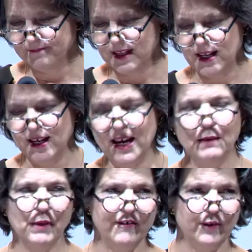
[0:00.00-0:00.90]
And I
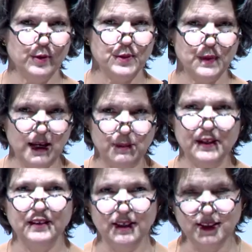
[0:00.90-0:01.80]
had my first baby,
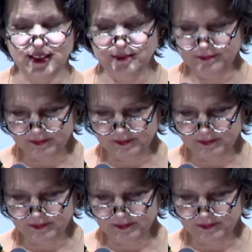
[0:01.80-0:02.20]
Lily.